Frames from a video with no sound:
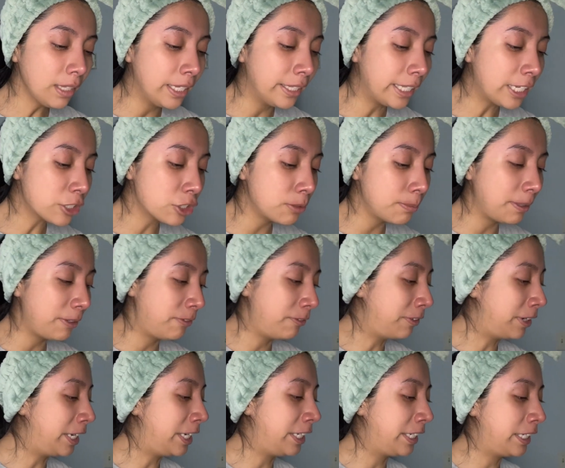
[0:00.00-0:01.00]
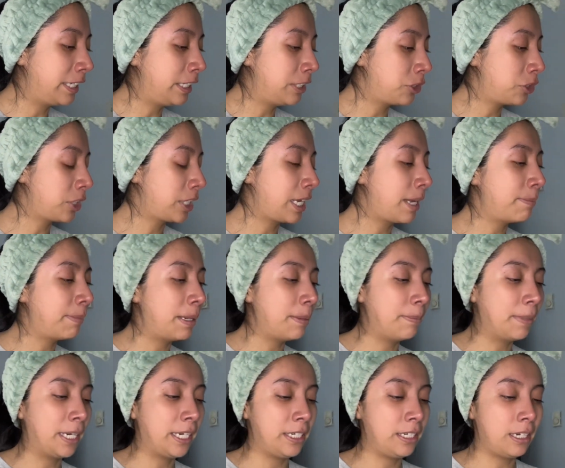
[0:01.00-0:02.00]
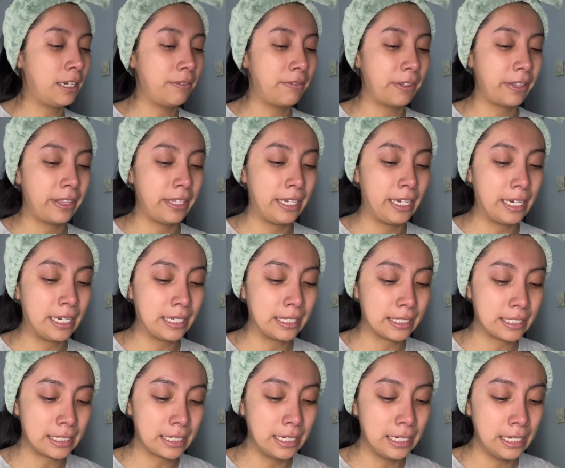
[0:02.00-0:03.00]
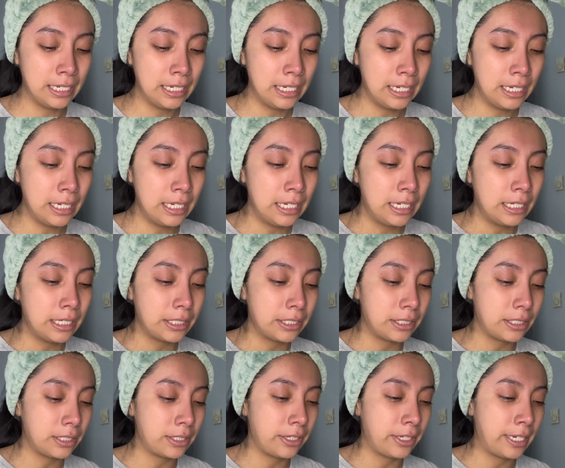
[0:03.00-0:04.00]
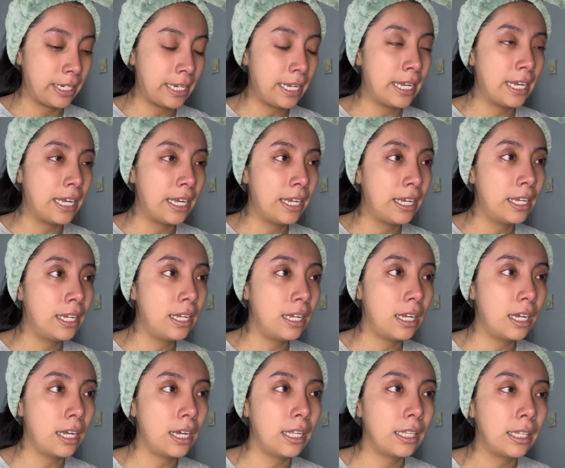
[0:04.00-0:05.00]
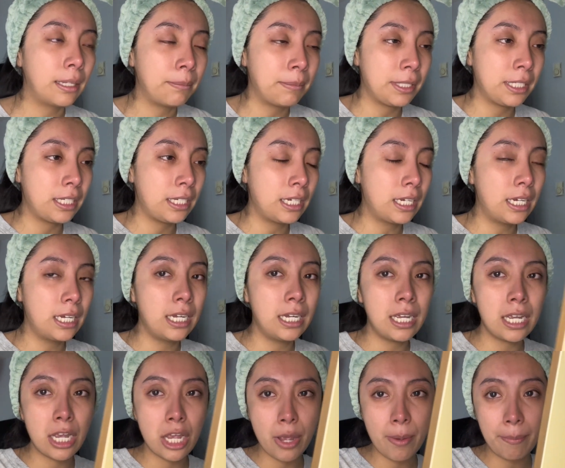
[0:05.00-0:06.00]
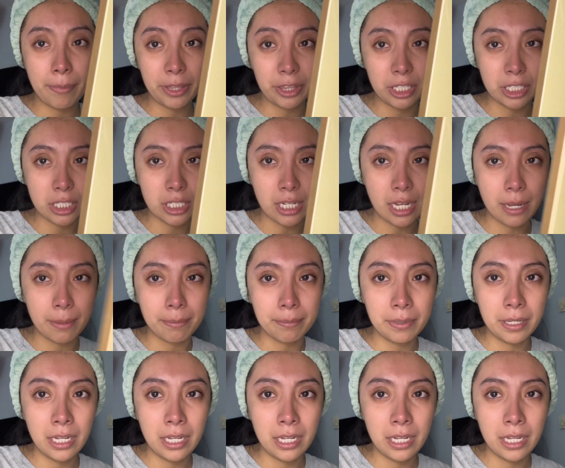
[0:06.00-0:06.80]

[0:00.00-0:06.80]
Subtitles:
that should be fun. Should get my mind off of things. So, yeah. Let me get this up.